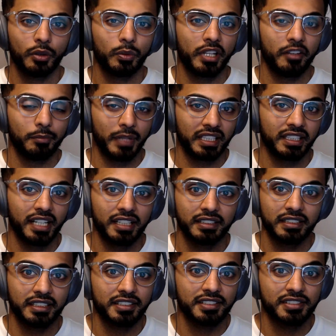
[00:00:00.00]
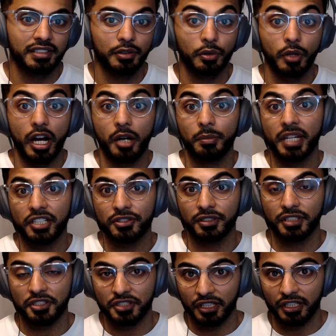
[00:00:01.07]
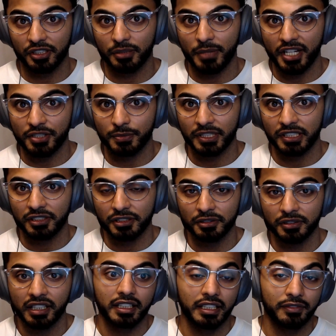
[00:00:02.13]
We have many ideas. I'll make sure to share them as we do.